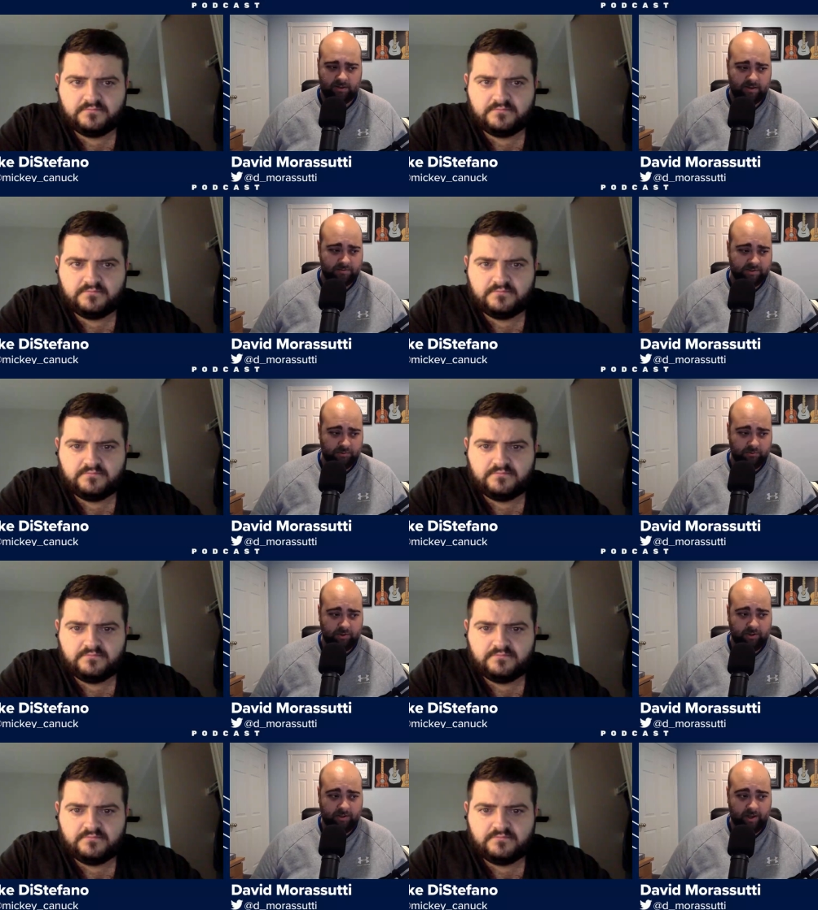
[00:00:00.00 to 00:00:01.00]
Speaker 1: I think that was the
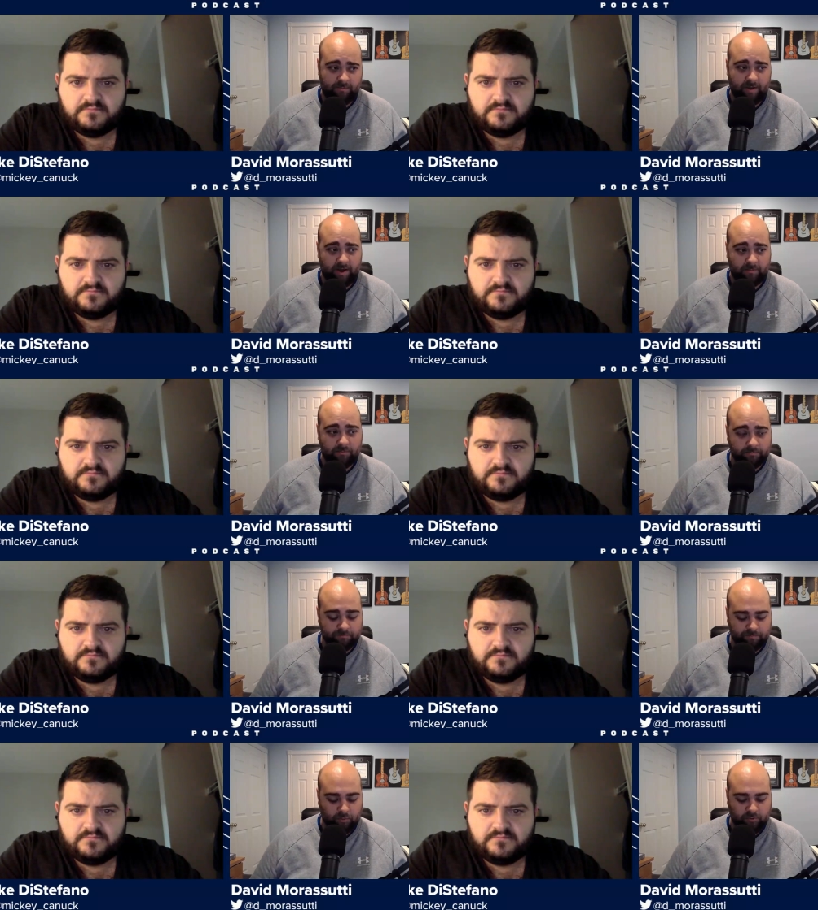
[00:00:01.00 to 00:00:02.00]
only game he had
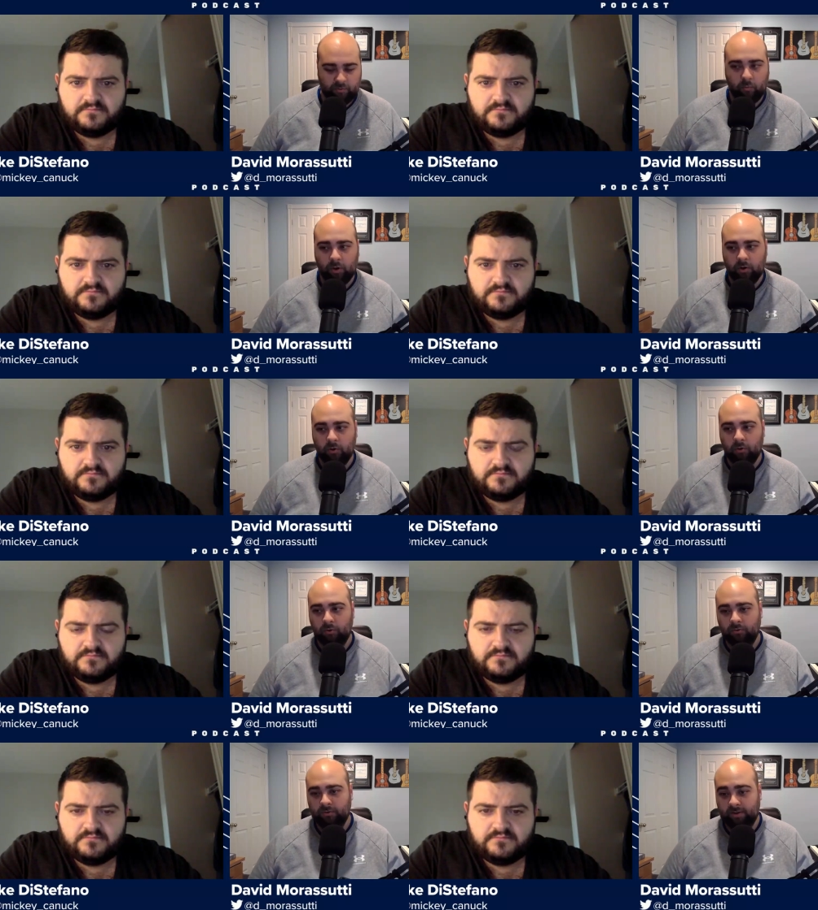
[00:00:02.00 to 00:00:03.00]
more than one
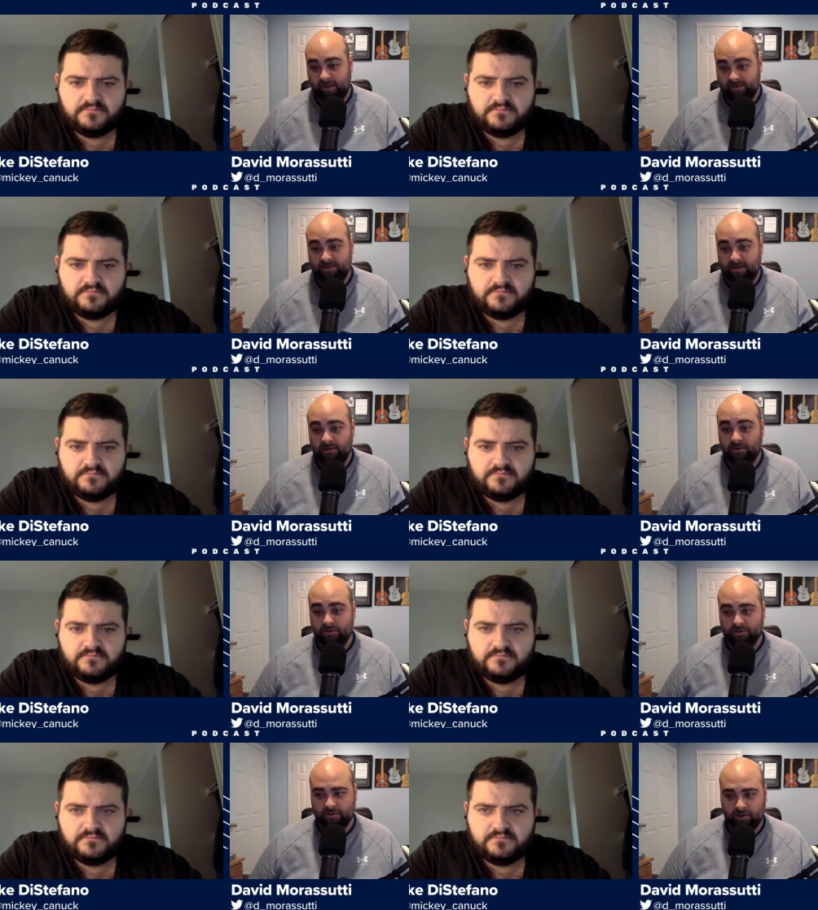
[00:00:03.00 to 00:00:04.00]
goal. That's the
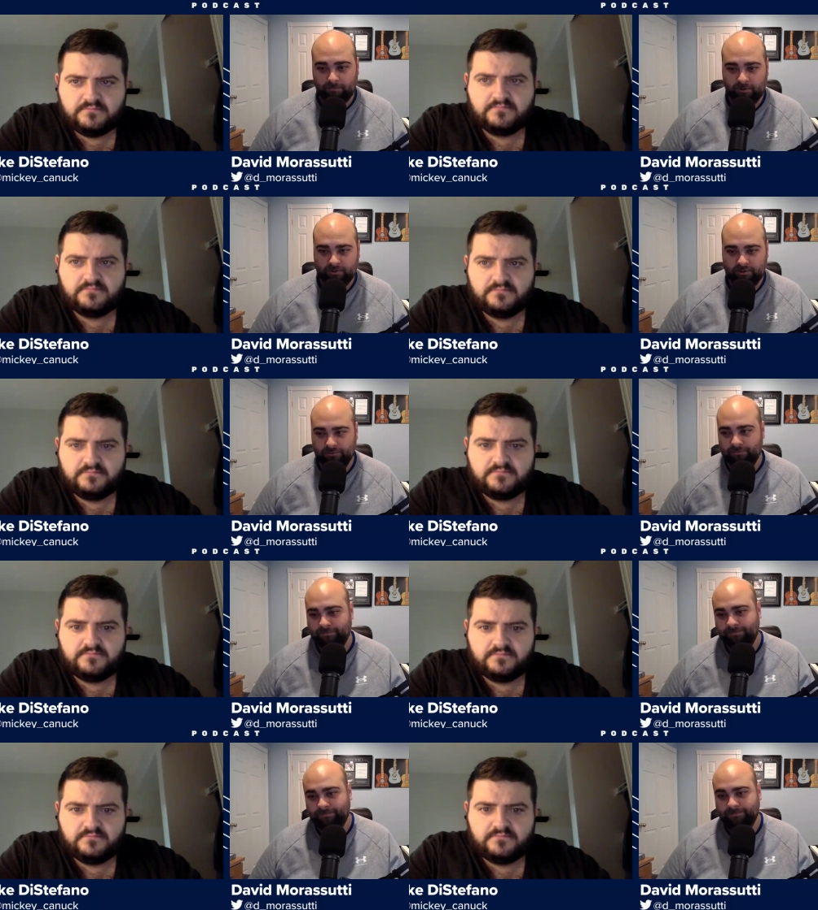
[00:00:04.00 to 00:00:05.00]
other concerning part
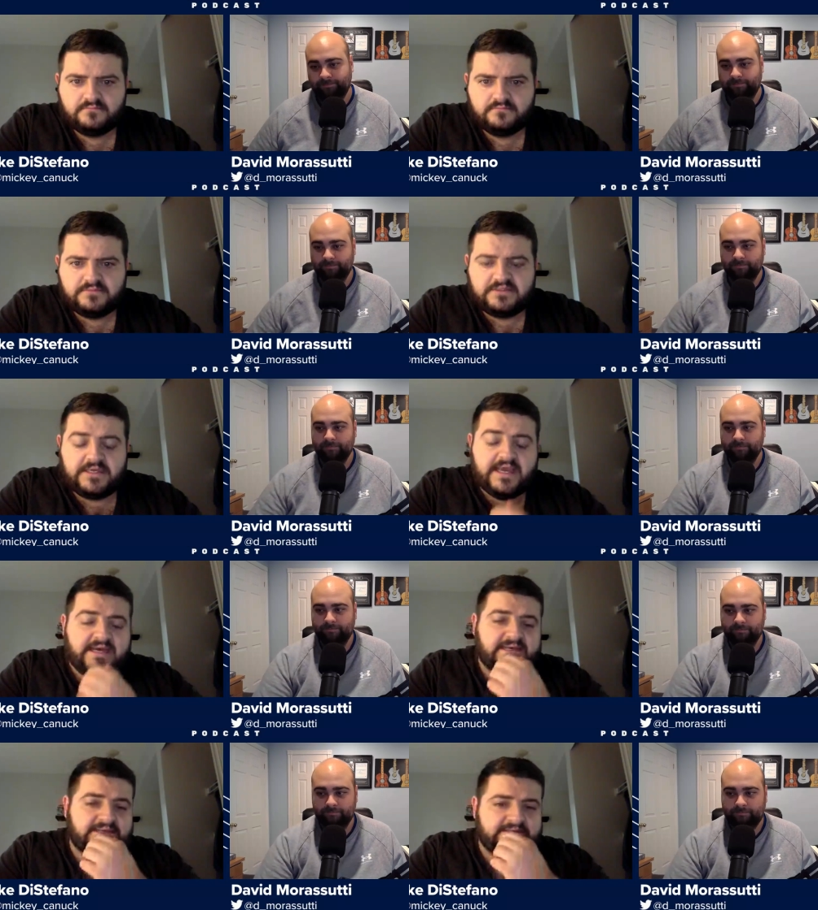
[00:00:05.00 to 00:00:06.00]
too.
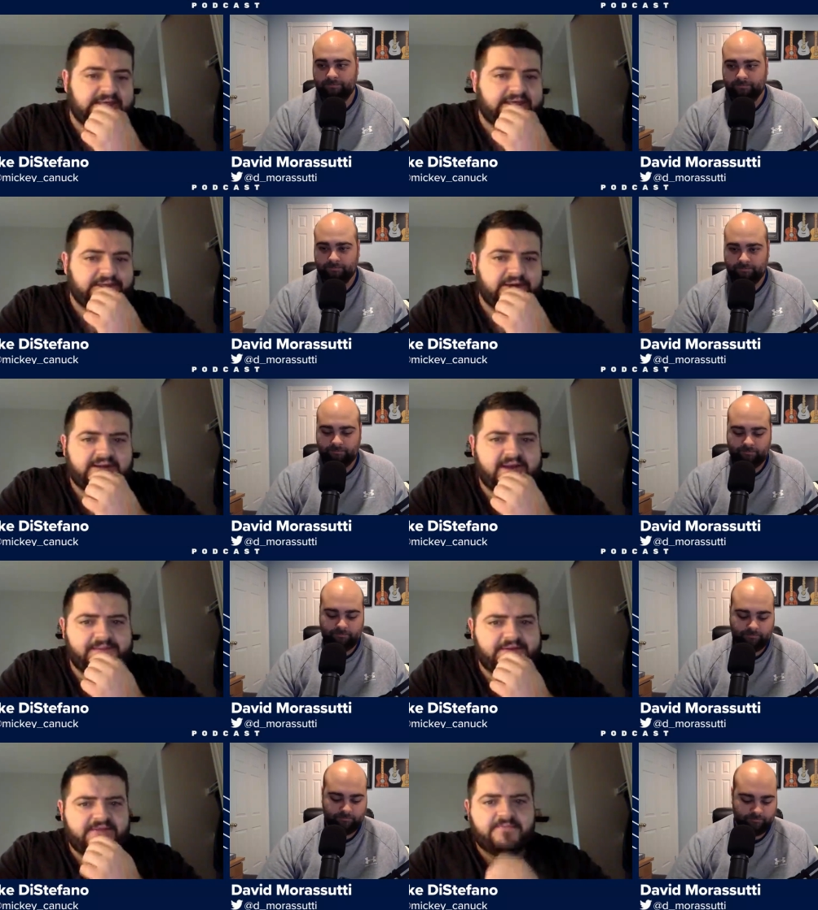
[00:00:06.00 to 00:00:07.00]
Speaker 2: Yeah, yeah, they're not
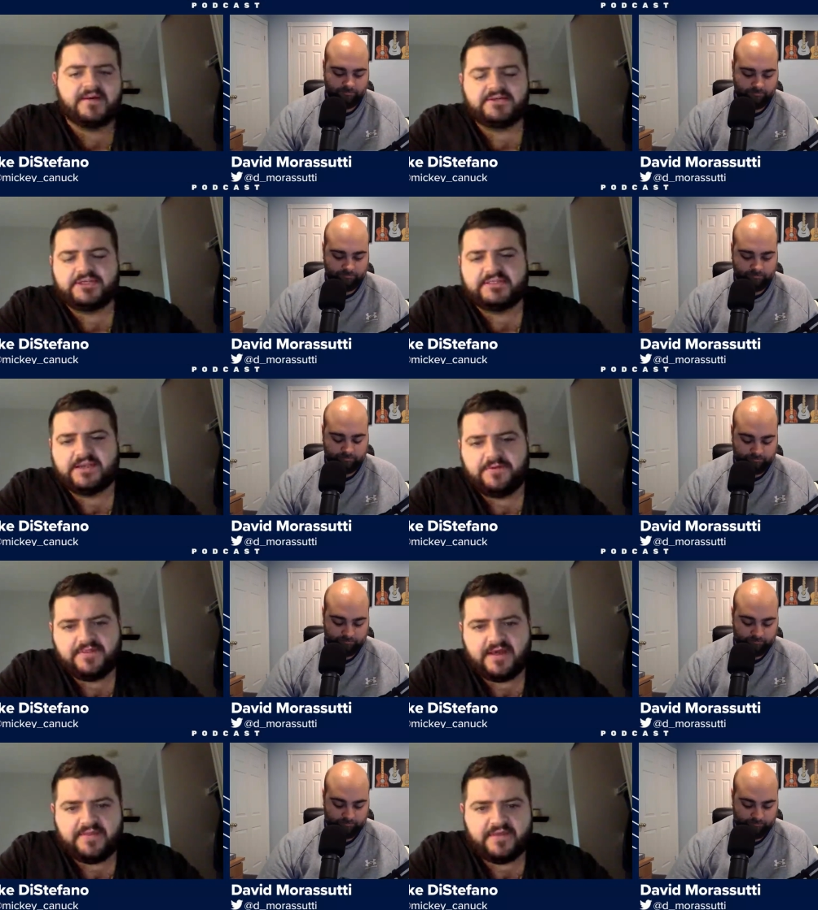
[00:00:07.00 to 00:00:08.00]
coming in the bunches that
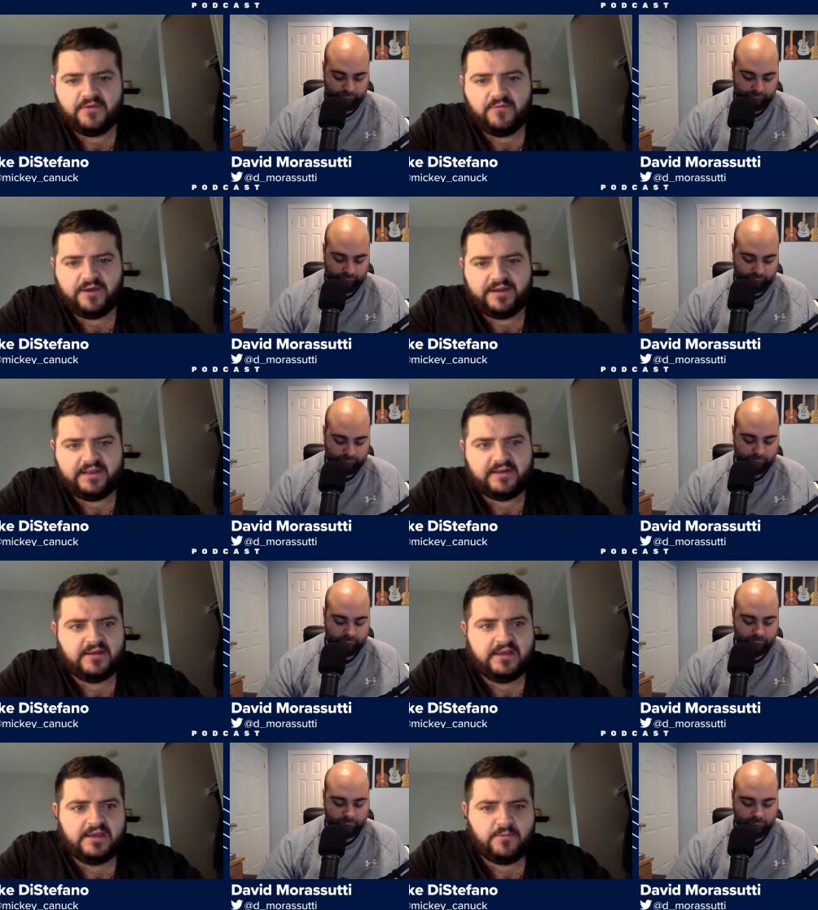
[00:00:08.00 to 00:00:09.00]
we thought they would, and
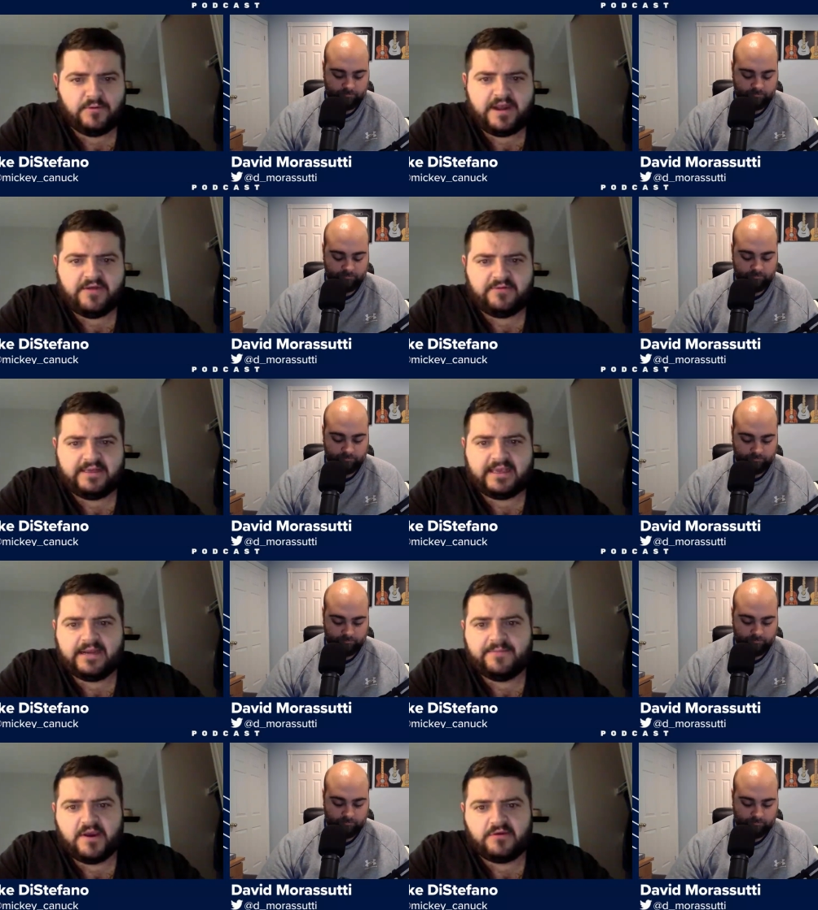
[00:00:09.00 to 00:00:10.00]
we're now
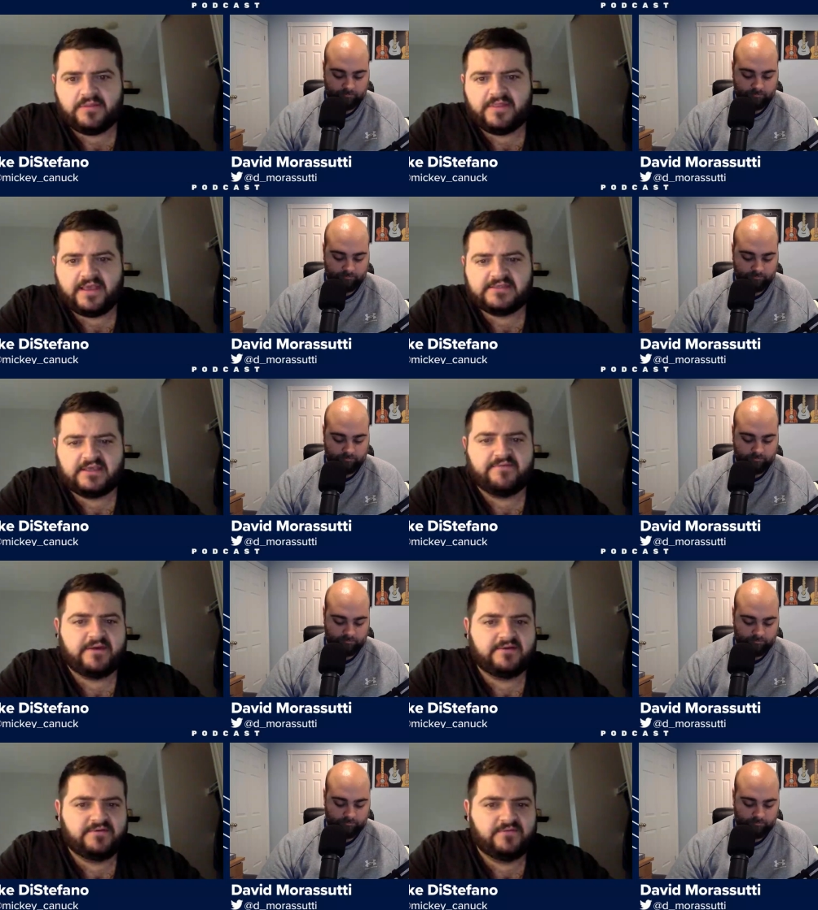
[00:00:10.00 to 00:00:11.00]
like at American
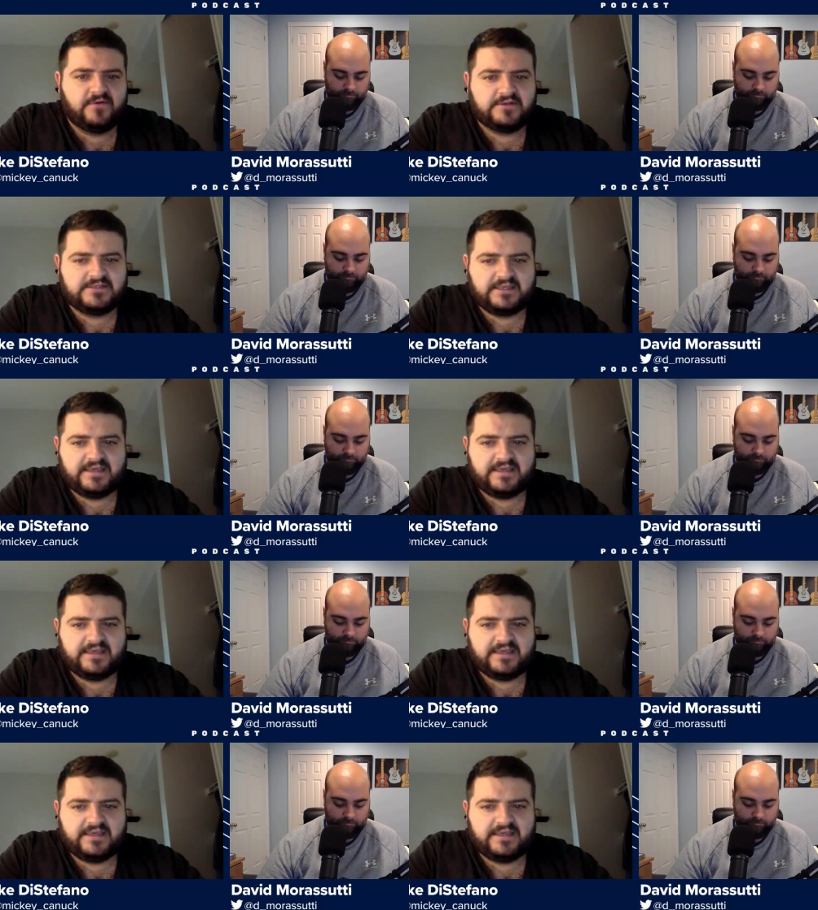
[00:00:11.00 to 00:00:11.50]
Thanksgiving, where it's